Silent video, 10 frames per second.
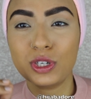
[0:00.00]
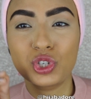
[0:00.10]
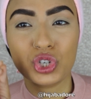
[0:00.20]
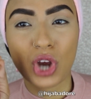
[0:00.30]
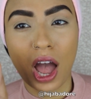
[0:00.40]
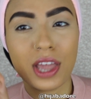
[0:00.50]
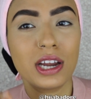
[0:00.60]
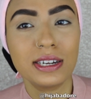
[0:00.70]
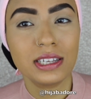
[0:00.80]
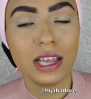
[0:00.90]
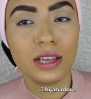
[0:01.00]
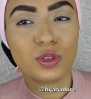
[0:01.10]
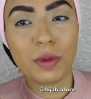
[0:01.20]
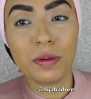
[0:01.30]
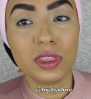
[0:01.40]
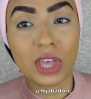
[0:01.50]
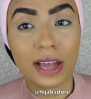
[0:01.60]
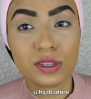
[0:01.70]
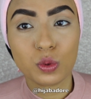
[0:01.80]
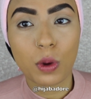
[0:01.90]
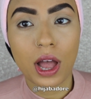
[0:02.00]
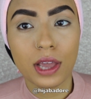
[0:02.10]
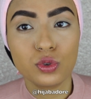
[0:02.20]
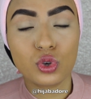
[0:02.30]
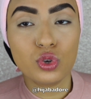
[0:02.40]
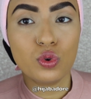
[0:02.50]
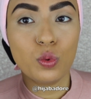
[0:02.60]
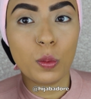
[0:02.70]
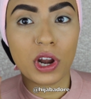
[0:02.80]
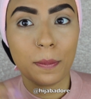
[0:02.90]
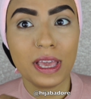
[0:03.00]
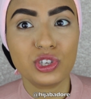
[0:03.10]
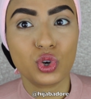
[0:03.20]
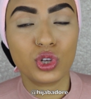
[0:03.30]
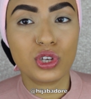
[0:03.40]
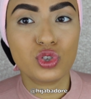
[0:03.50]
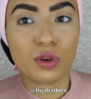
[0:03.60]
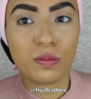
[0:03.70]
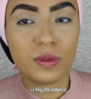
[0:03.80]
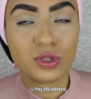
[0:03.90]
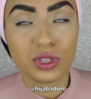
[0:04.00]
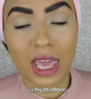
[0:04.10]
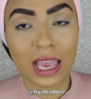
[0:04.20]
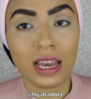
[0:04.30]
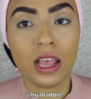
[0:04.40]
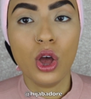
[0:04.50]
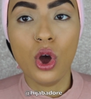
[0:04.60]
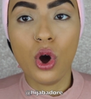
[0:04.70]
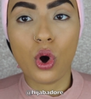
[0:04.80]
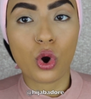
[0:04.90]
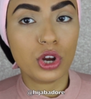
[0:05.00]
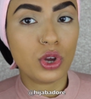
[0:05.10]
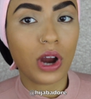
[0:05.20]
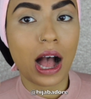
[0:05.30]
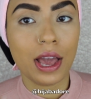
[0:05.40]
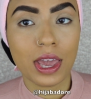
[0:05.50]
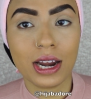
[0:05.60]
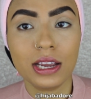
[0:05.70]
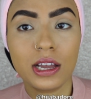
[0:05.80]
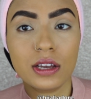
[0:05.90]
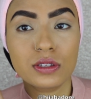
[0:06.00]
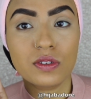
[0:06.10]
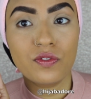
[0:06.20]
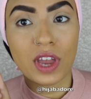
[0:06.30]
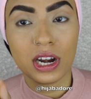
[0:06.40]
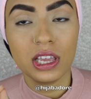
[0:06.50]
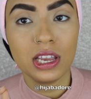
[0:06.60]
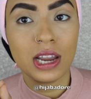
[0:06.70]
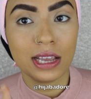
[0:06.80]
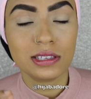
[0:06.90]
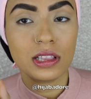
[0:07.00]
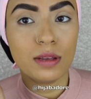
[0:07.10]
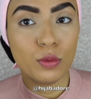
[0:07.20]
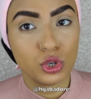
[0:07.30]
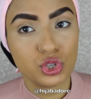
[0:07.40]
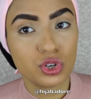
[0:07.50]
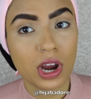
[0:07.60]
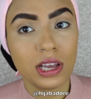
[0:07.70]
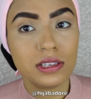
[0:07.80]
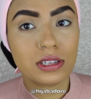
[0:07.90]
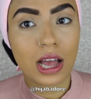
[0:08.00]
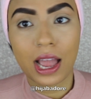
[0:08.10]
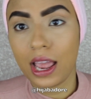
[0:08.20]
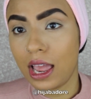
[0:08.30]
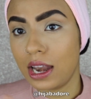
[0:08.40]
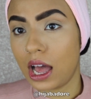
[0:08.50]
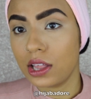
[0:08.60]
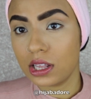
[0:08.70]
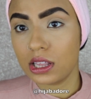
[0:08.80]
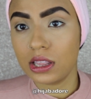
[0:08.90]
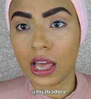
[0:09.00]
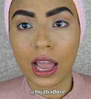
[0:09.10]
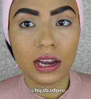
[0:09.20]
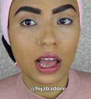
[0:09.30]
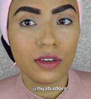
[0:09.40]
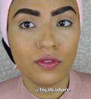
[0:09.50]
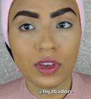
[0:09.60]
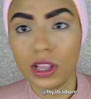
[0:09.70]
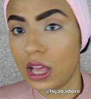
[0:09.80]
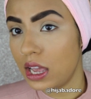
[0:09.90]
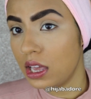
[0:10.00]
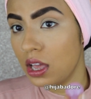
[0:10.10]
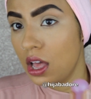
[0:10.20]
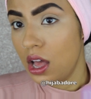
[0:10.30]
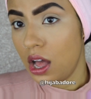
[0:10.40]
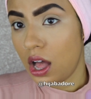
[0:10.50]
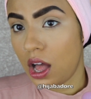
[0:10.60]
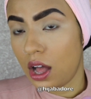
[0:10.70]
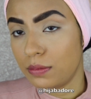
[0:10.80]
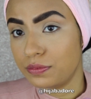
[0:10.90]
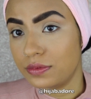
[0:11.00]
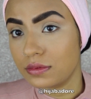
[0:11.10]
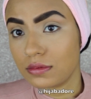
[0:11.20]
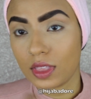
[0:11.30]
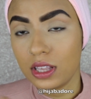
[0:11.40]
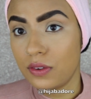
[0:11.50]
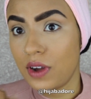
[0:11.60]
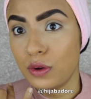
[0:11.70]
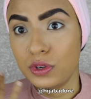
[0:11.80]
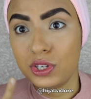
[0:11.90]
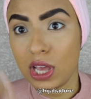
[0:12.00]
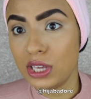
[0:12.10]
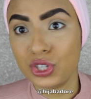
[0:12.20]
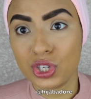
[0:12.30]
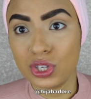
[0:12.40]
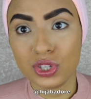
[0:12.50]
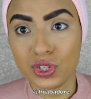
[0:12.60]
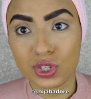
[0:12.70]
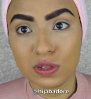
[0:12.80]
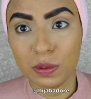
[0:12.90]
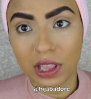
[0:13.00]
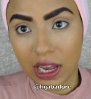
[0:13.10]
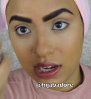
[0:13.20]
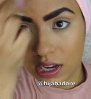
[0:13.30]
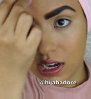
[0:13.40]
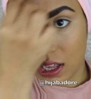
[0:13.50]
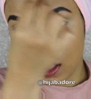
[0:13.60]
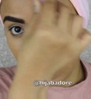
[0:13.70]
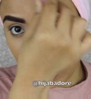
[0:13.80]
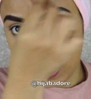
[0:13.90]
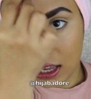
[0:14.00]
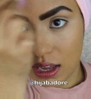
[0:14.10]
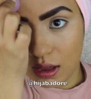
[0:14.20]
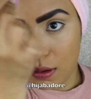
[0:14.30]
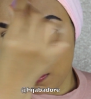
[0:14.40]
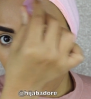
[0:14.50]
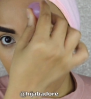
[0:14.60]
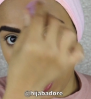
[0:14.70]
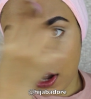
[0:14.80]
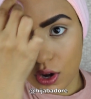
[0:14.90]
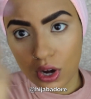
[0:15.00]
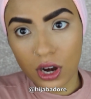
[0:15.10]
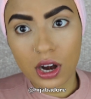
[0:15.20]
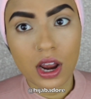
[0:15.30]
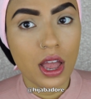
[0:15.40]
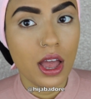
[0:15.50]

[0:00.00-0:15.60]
drier today, so maybe that's why. So you want to make sure that your skin or your eye area is very nicely moisturized. And other than that, I feel like the foundation just blended like butter.